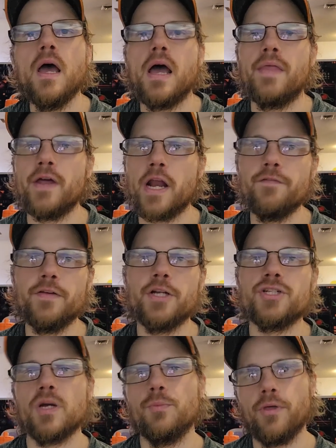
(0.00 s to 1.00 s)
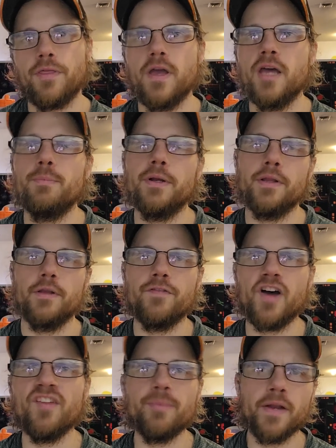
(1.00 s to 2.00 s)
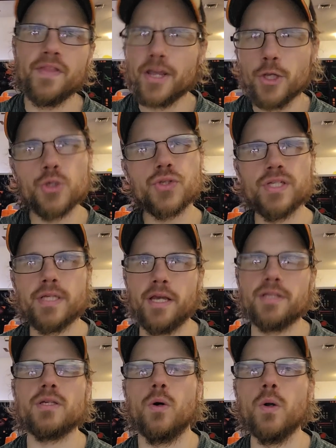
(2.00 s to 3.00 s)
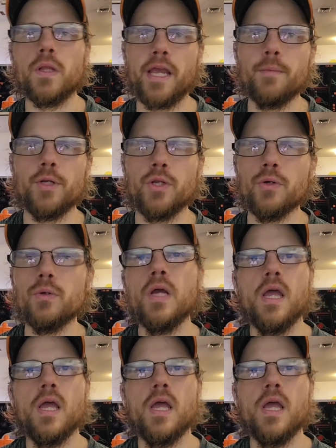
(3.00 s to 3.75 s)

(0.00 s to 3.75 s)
And then I finish up with the head pin and the 5 pin. And that usually takes the whole game to do.